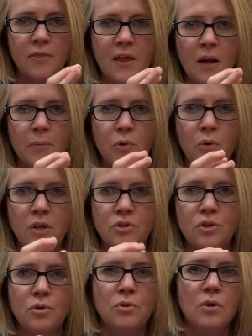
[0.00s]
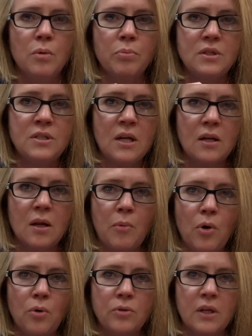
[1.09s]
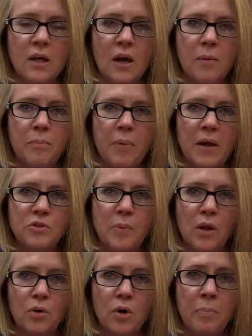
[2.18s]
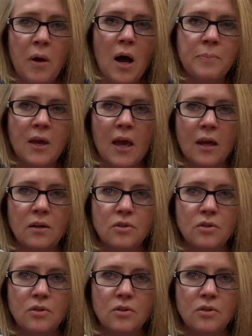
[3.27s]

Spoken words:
Then I'm going to pretend I'm holding a baseball or a pop can.